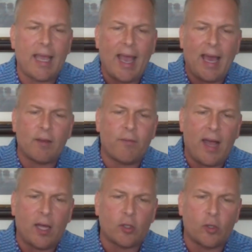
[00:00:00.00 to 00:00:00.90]
add
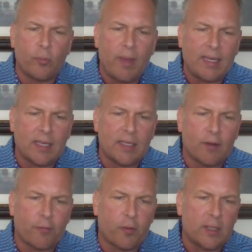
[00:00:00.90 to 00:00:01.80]
value, make a
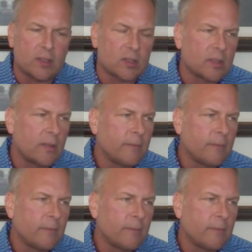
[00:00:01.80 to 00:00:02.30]
difference,